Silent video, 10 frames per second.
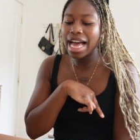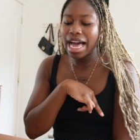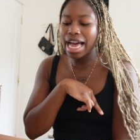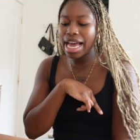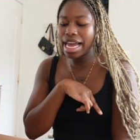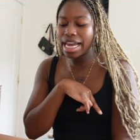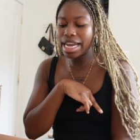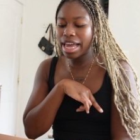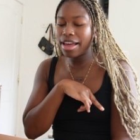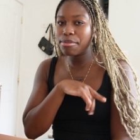
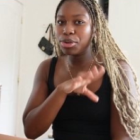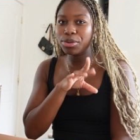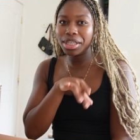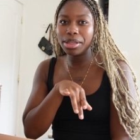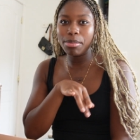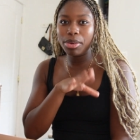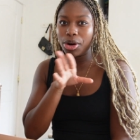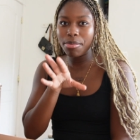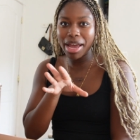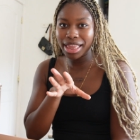I am using the
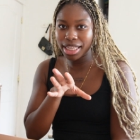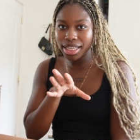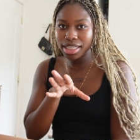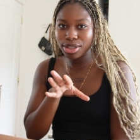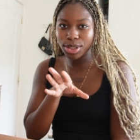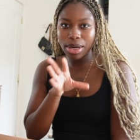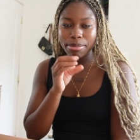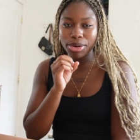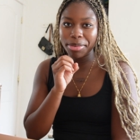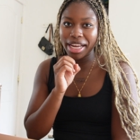blurb method, so I'm
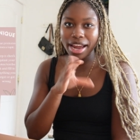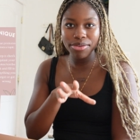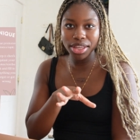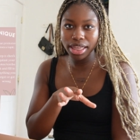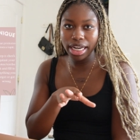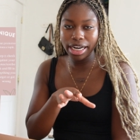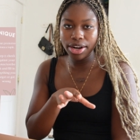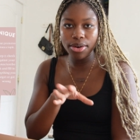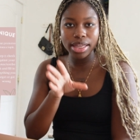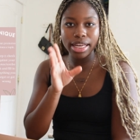blurbing everything that I
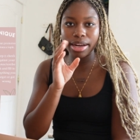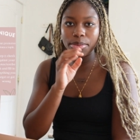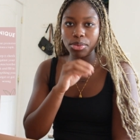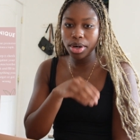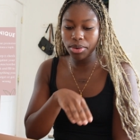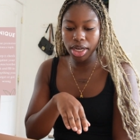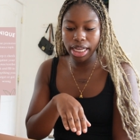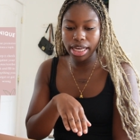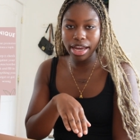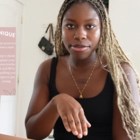know, and then I'm
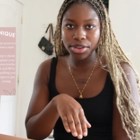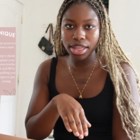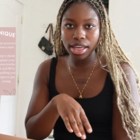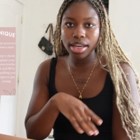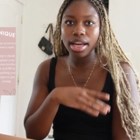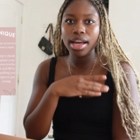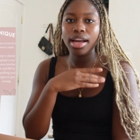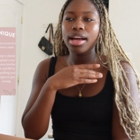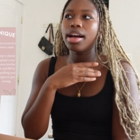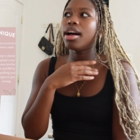rereading everything
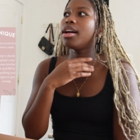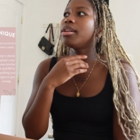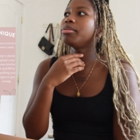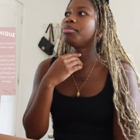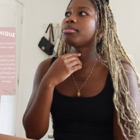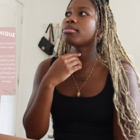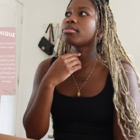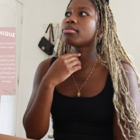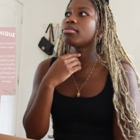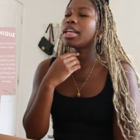
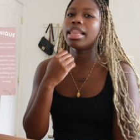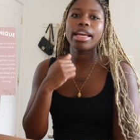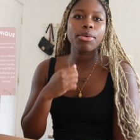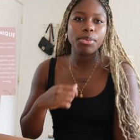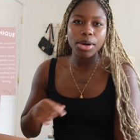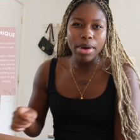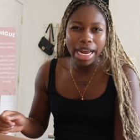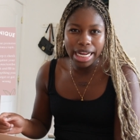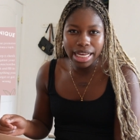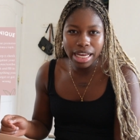and like
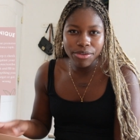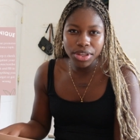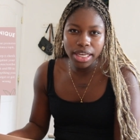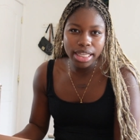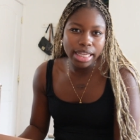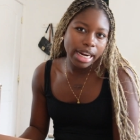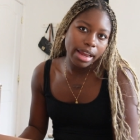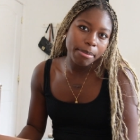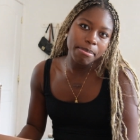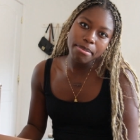rewriting everything that
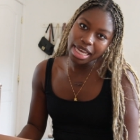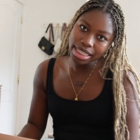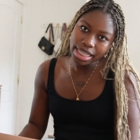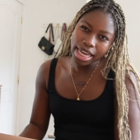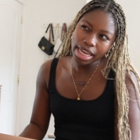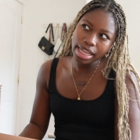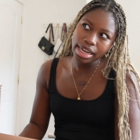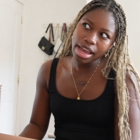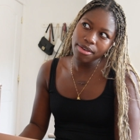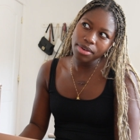I'm missing and
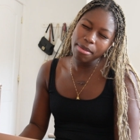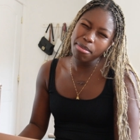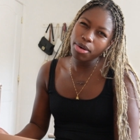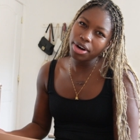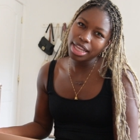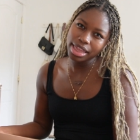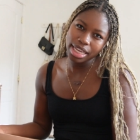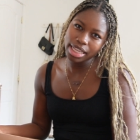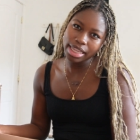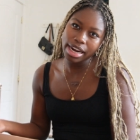every important
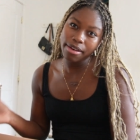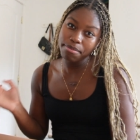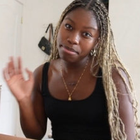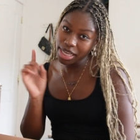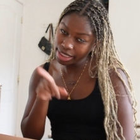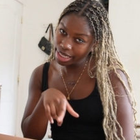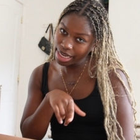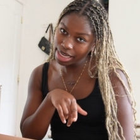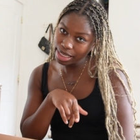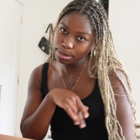thing that I'm
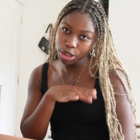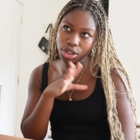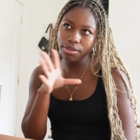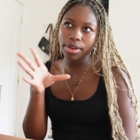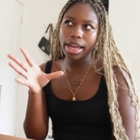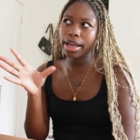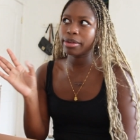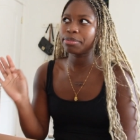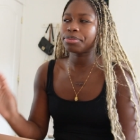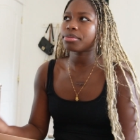missing, especially for like,
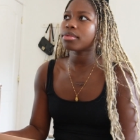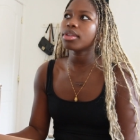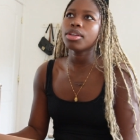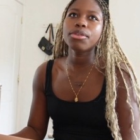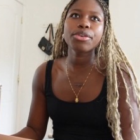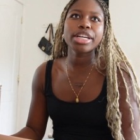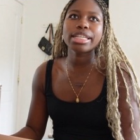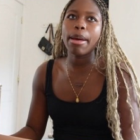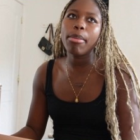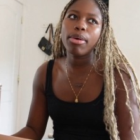for
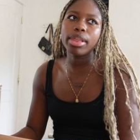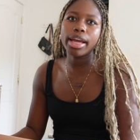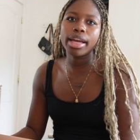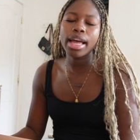example, like